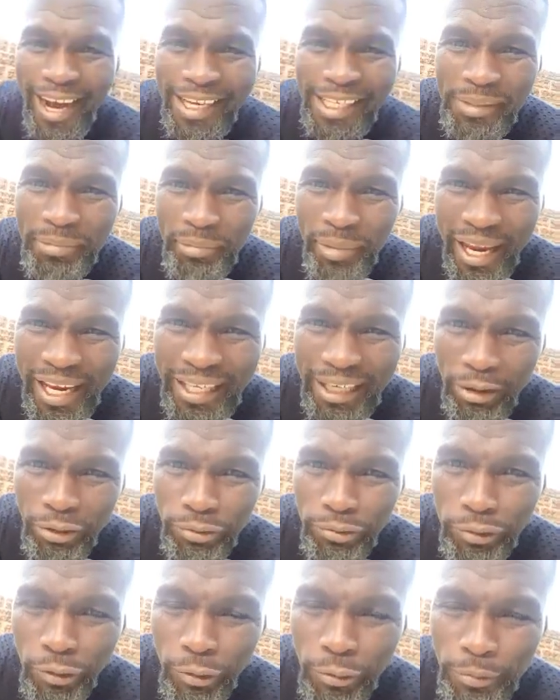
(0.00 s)
is paid out
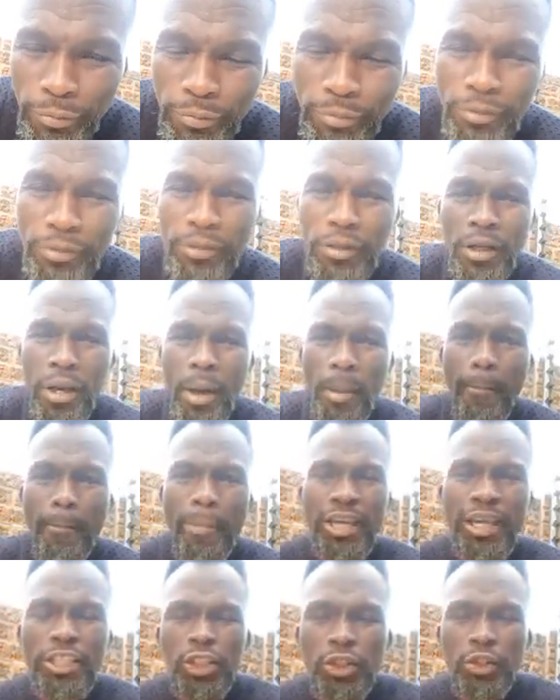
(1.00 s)
for.
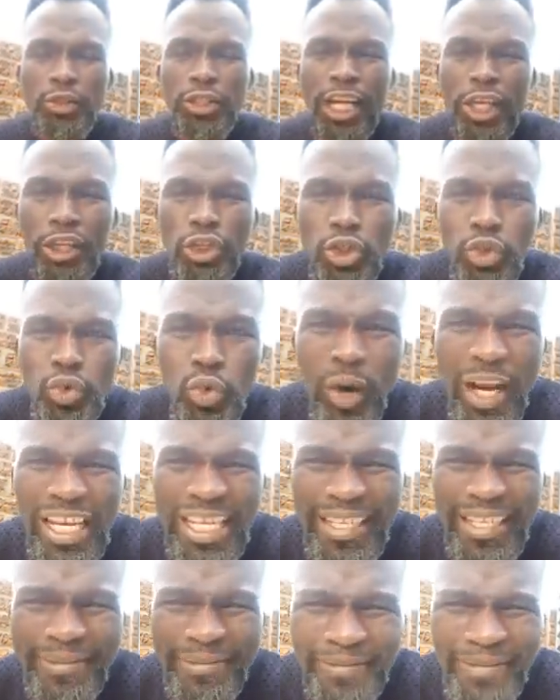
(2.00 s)
But it will take you
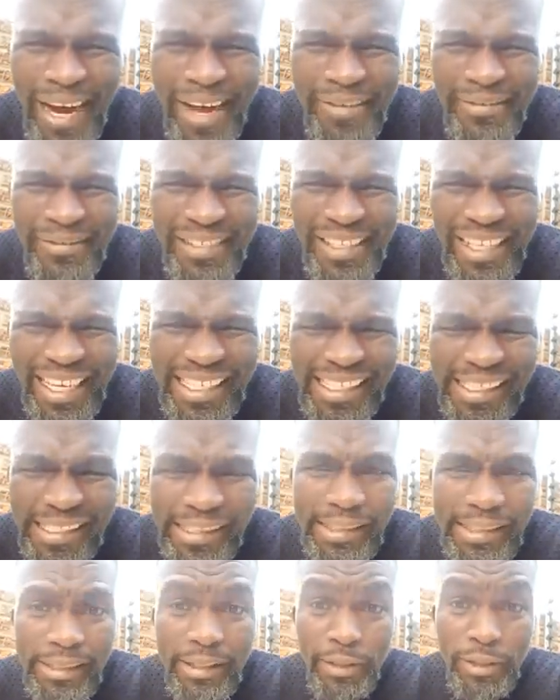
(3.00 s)
25
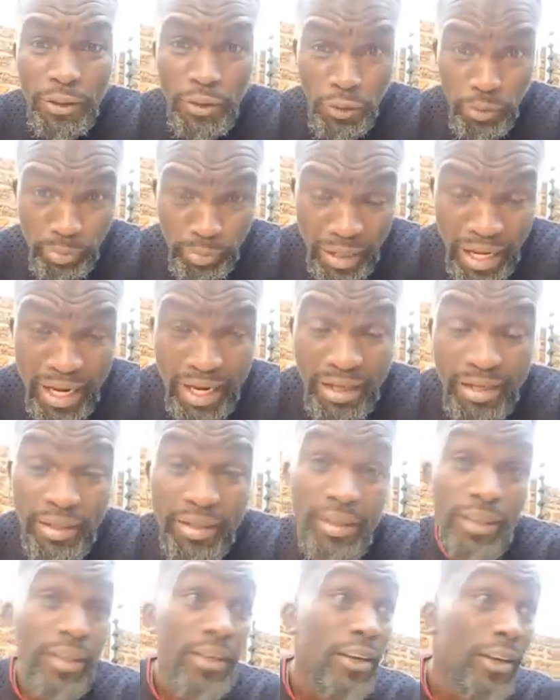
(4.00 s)
years to pay
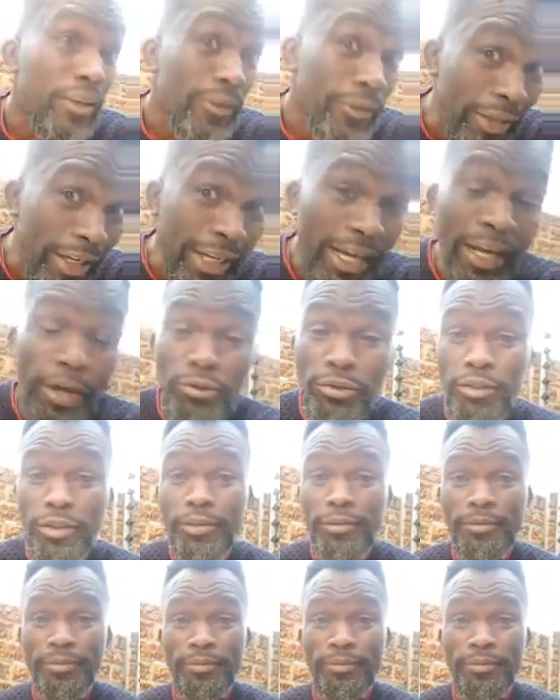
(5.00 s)
for a house.